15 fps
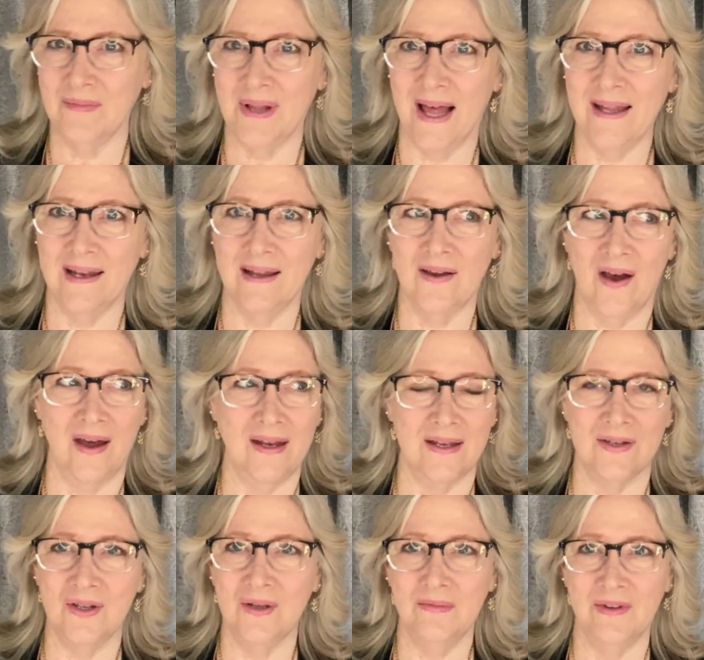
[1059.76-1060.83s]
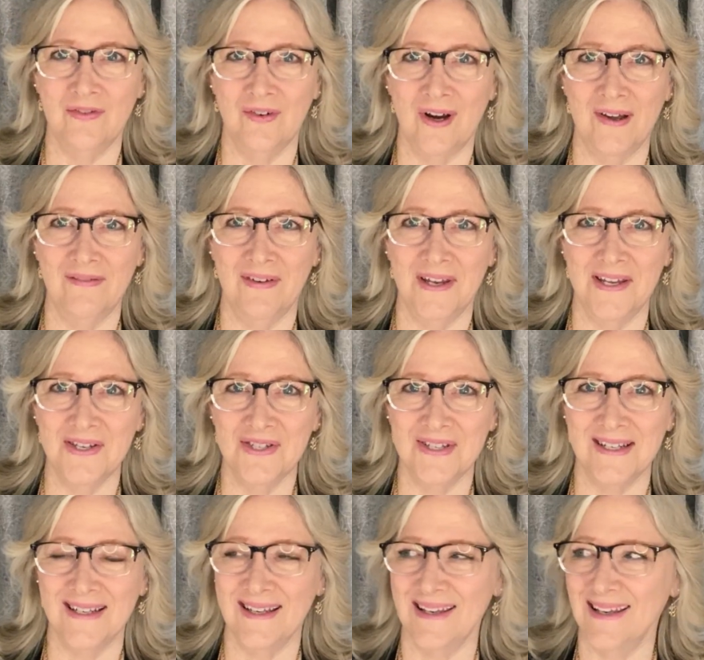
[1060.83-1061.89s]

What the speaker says: glad I caught it too before I finished it.